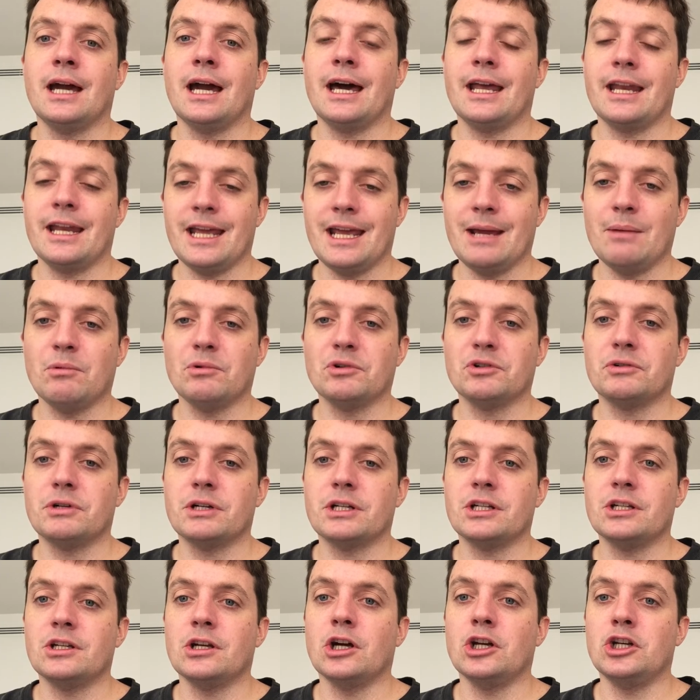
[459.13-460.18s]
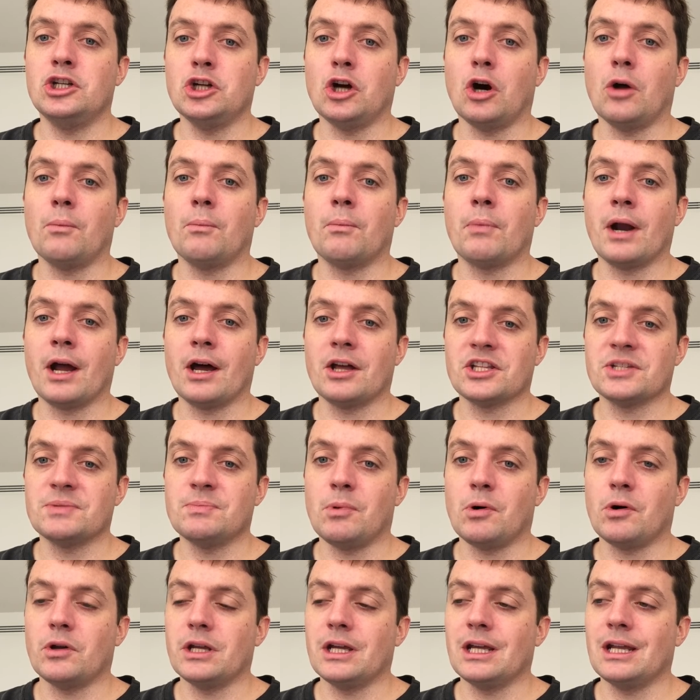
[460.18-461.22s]
And a hymn was written, "John Brown's
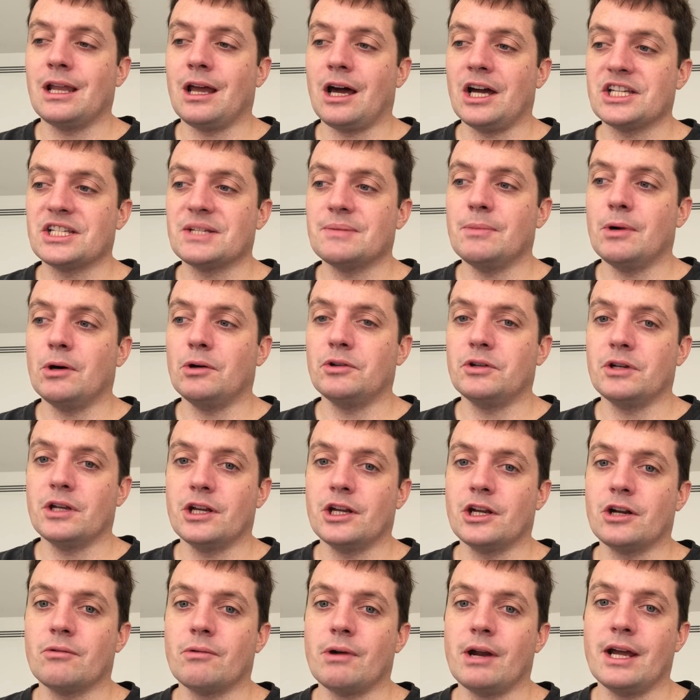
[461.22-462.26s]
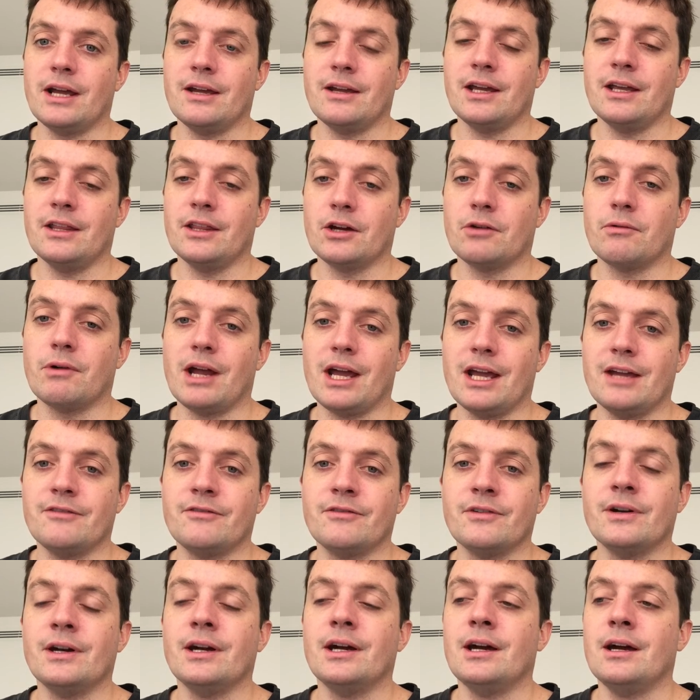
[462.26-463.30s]
body lies a moulding in the grave,